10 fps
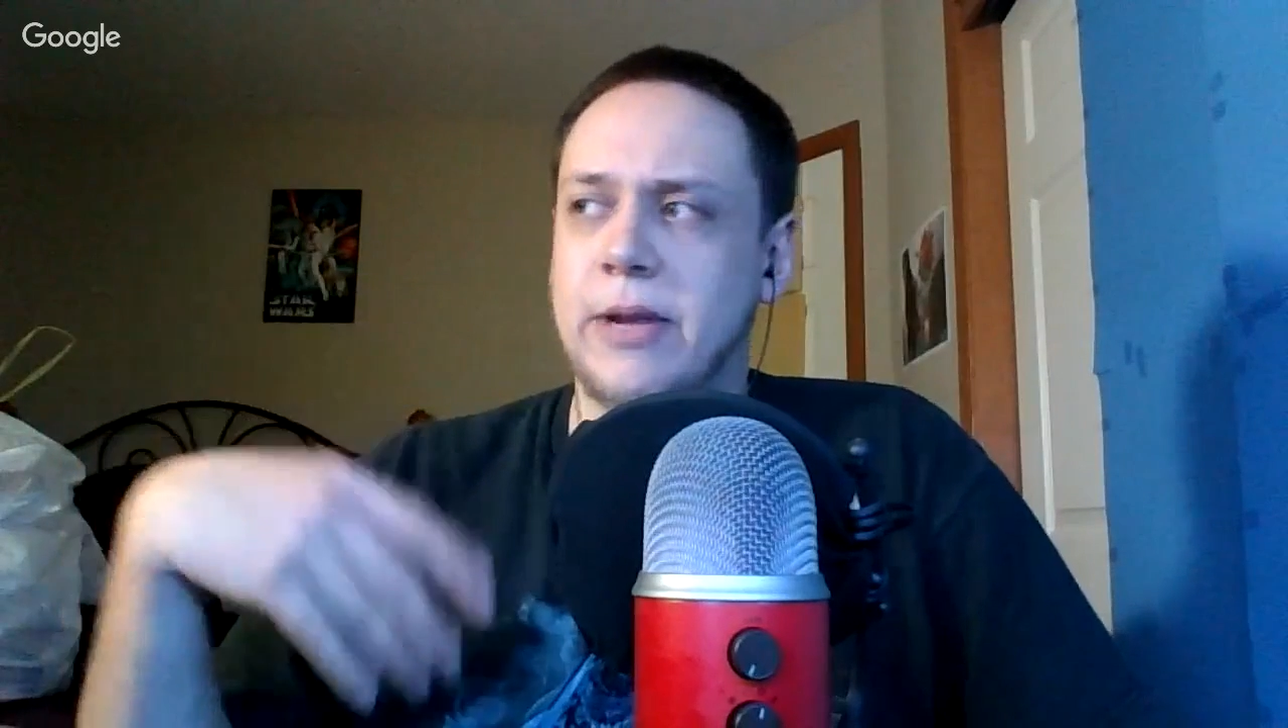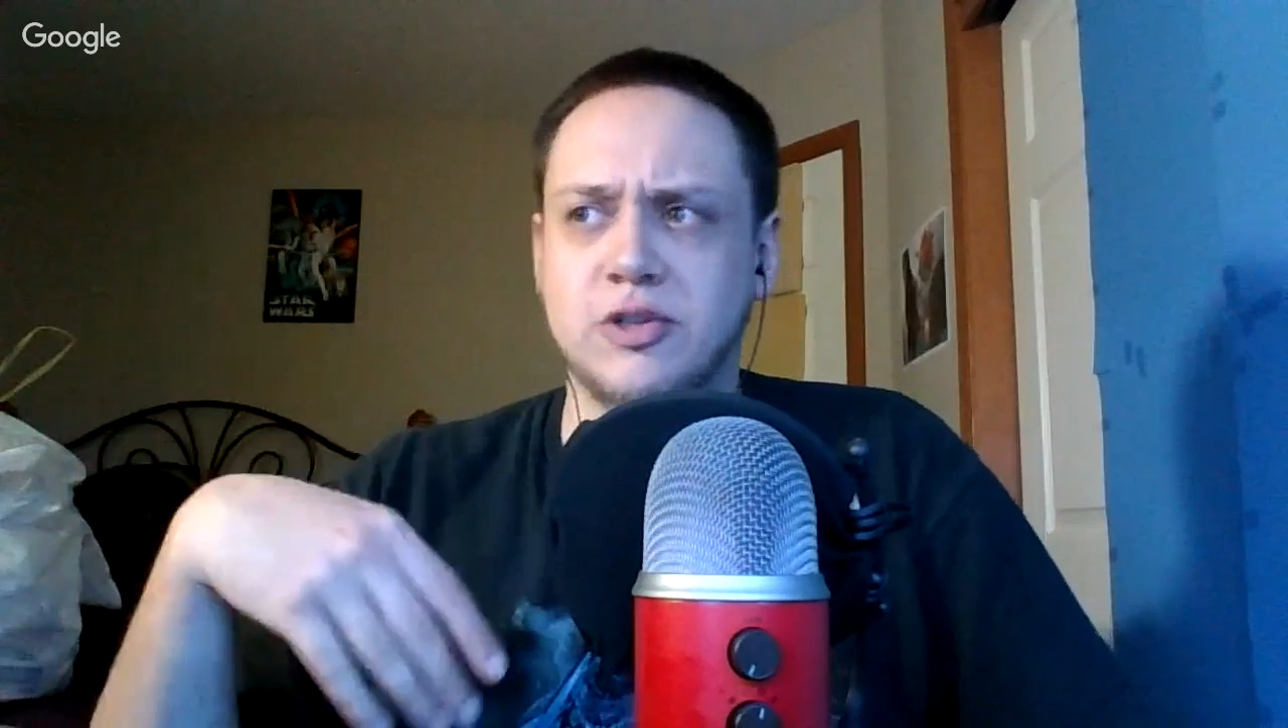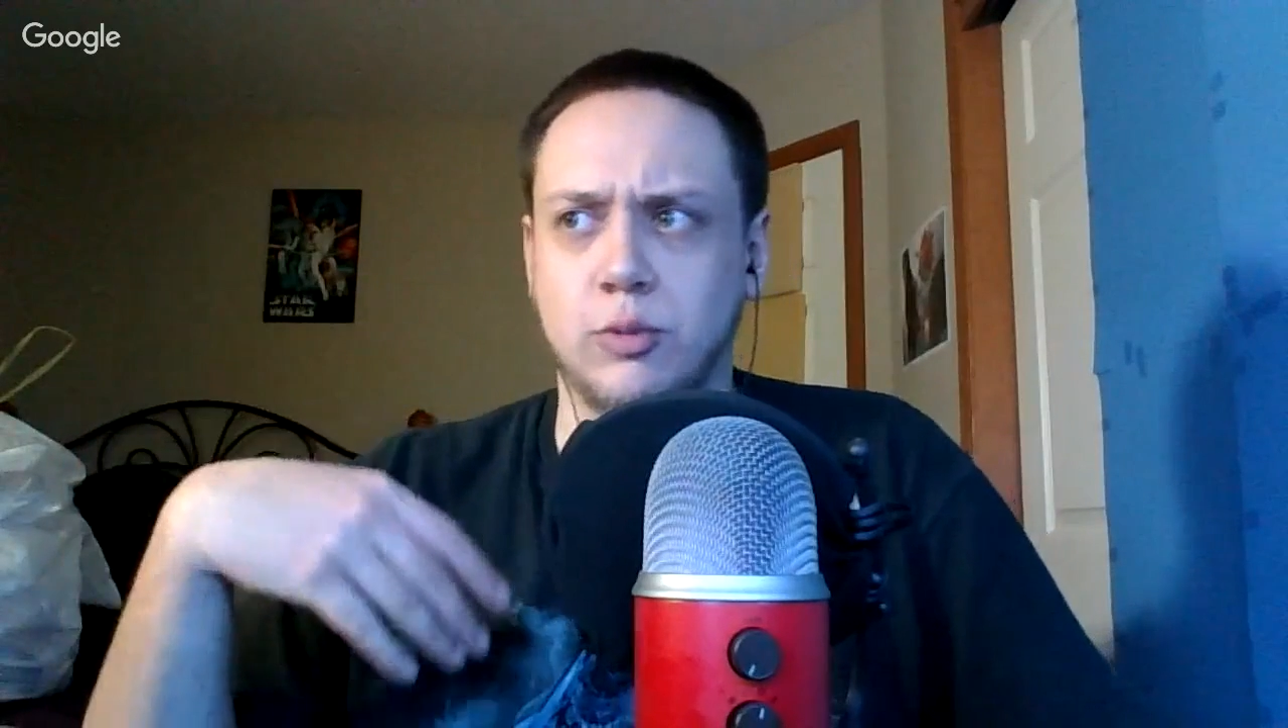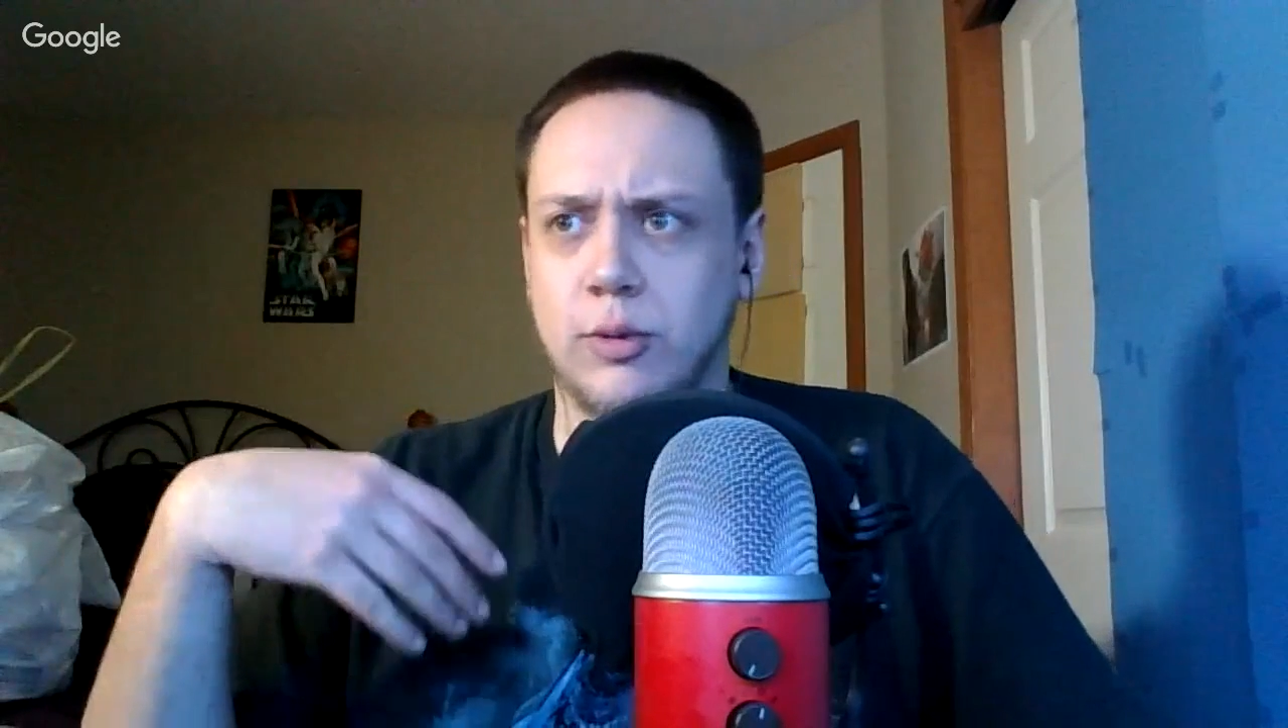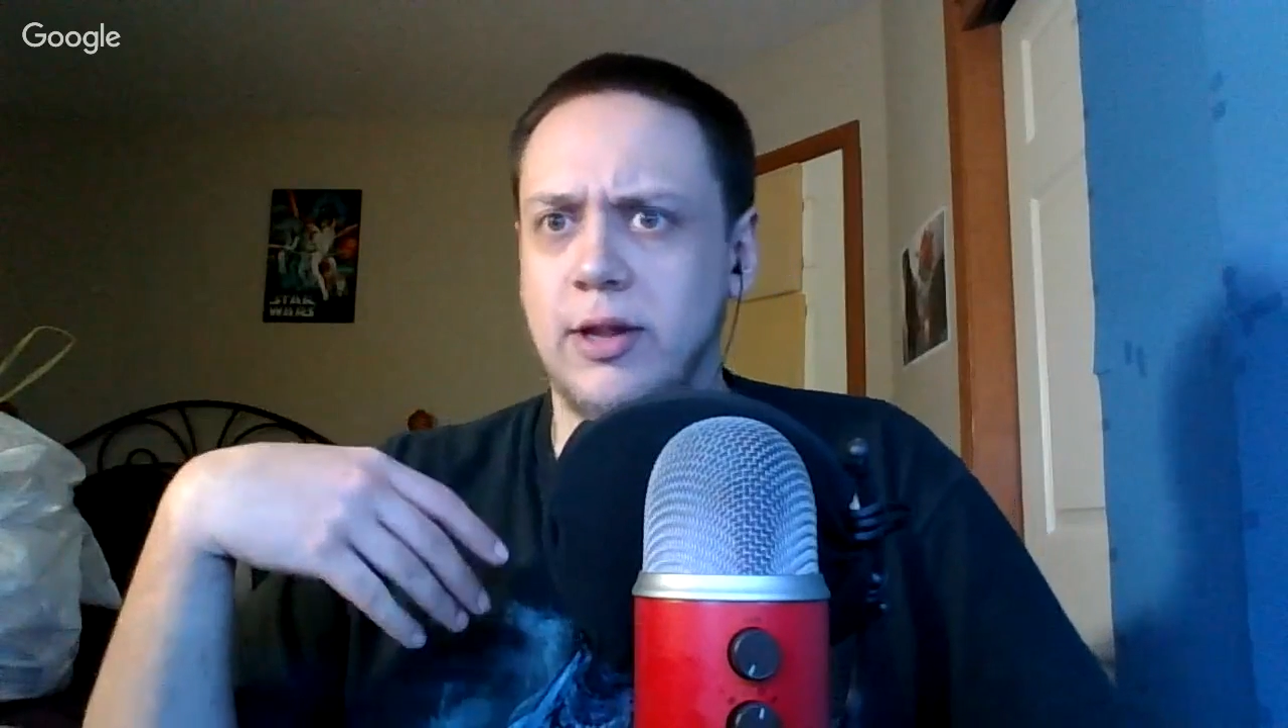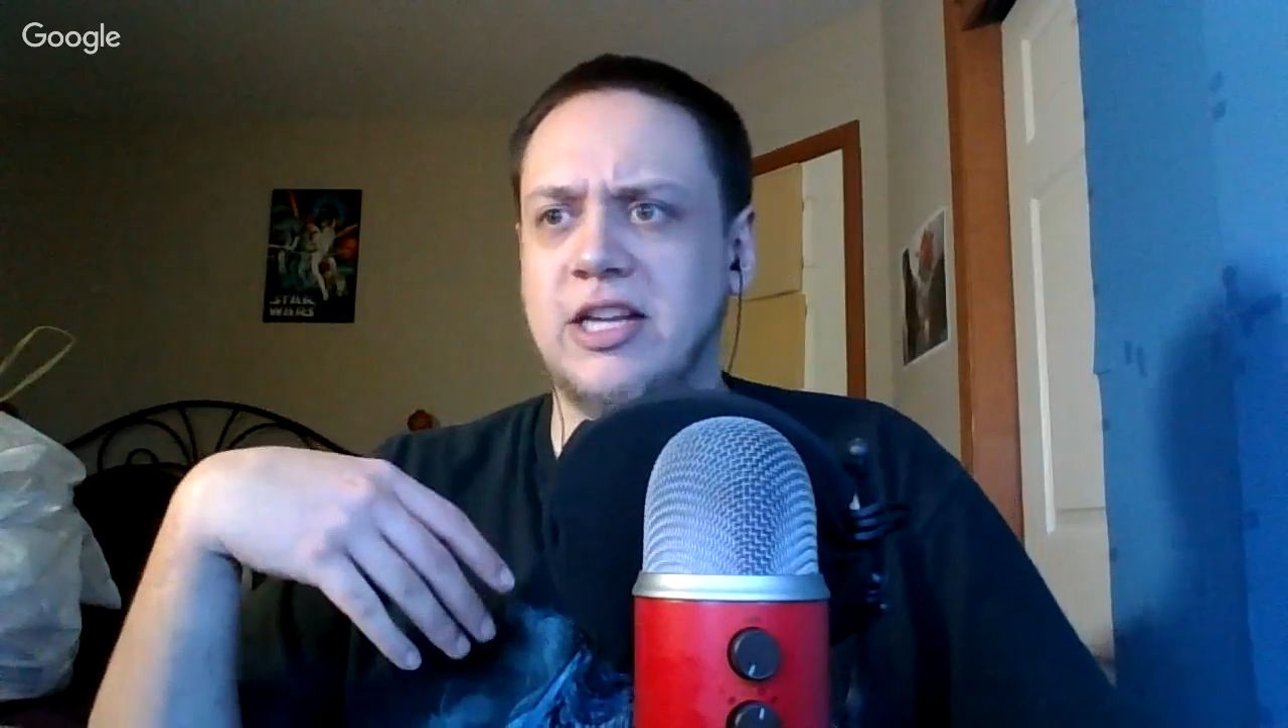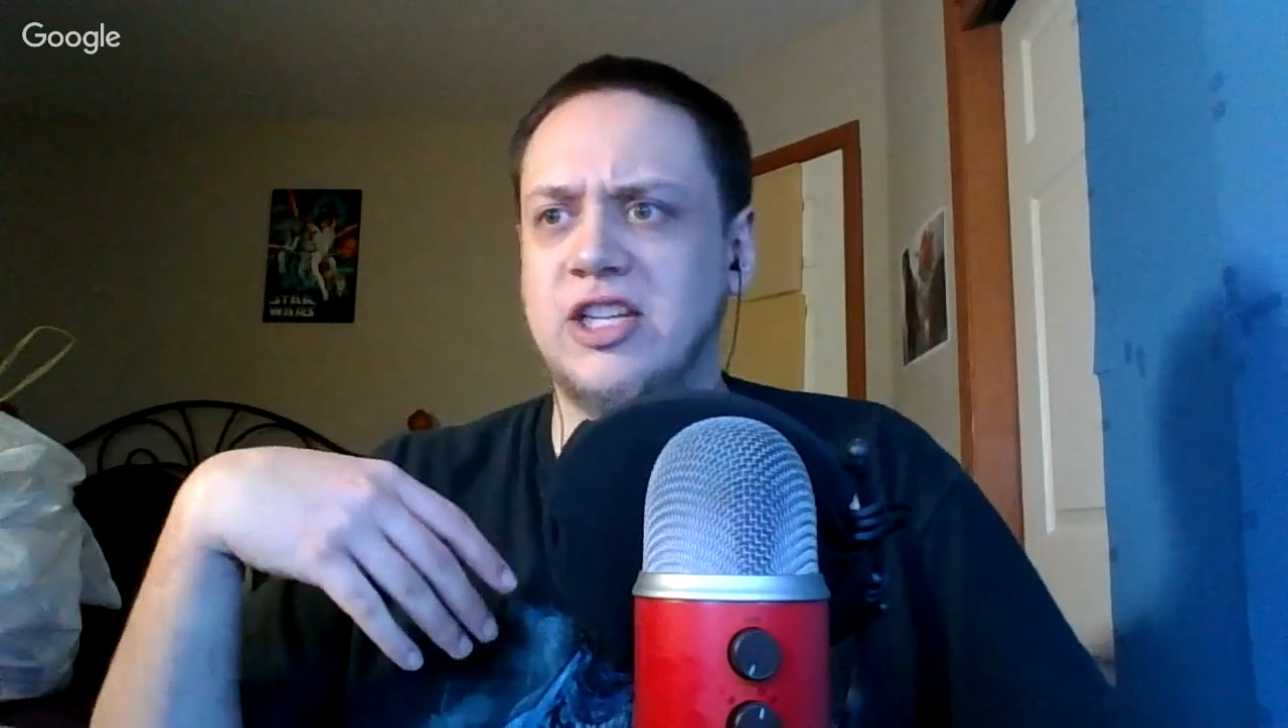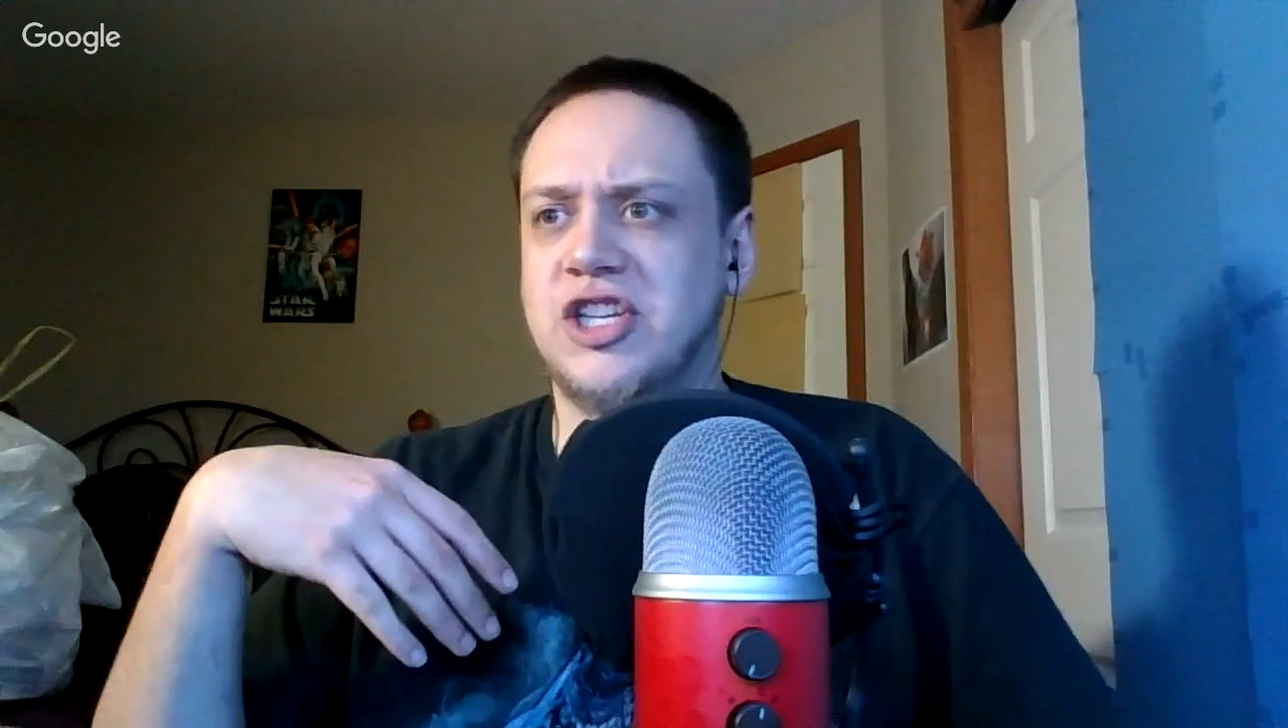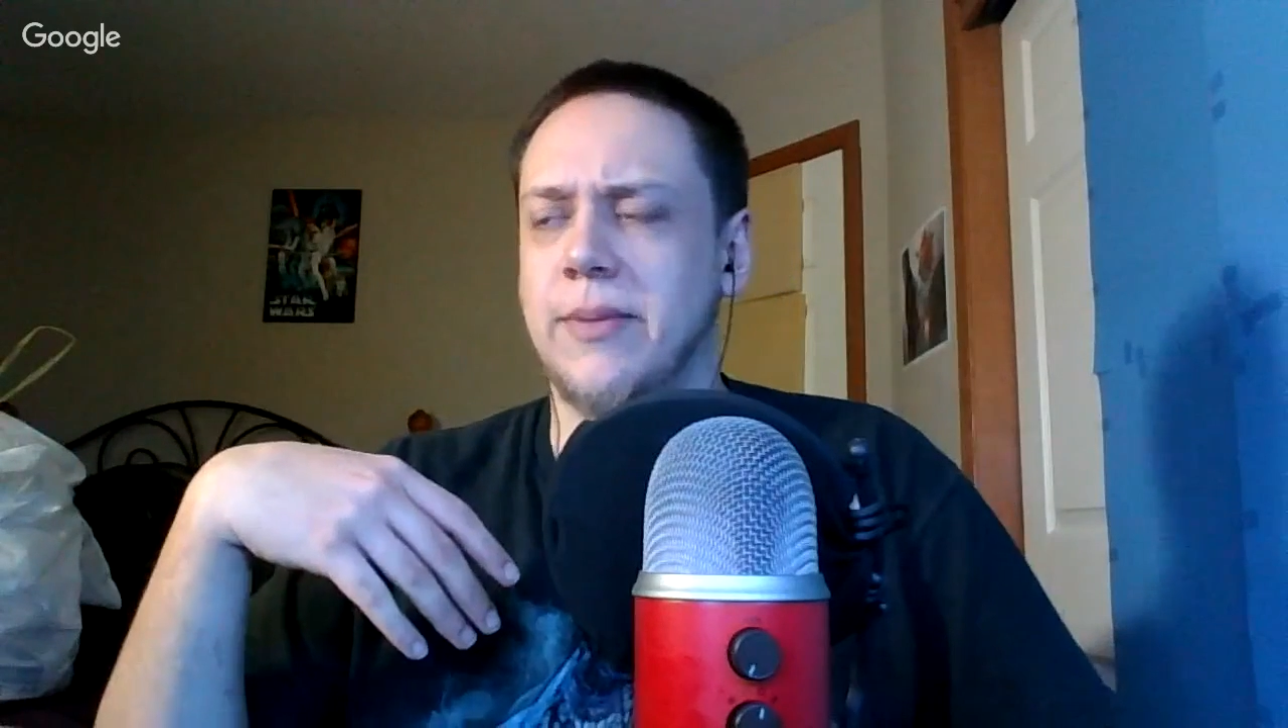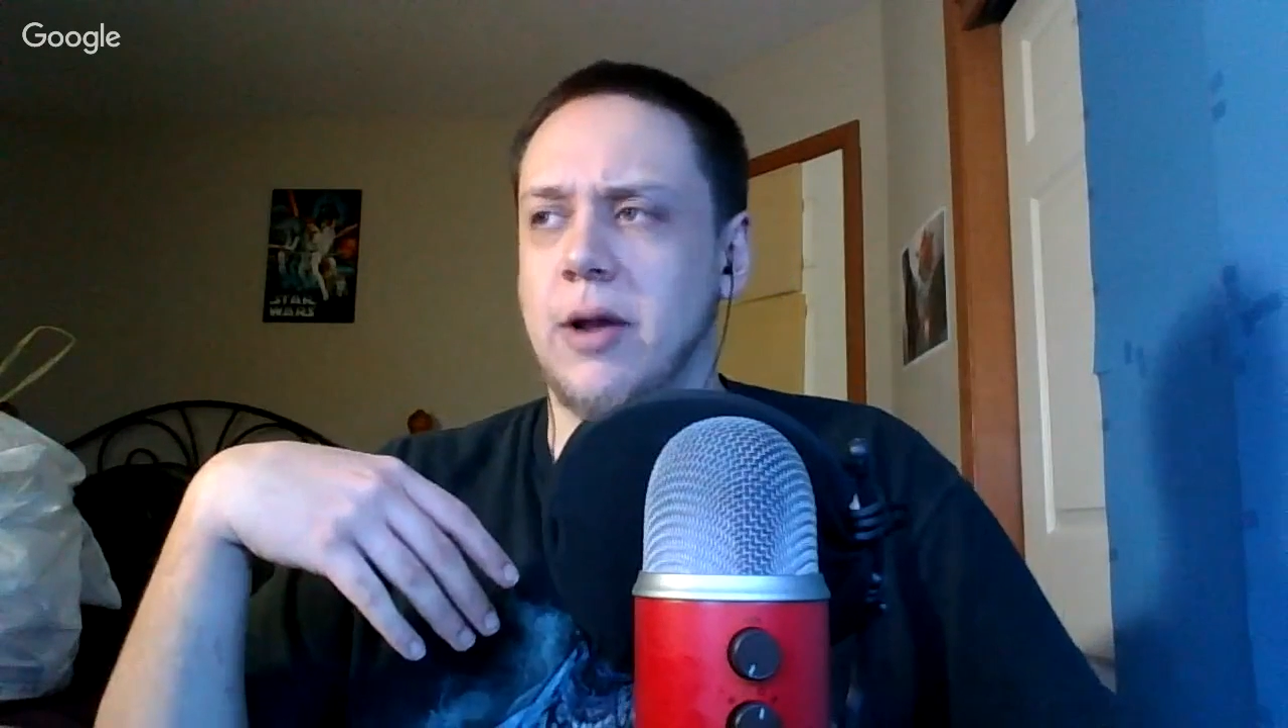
It's really cheap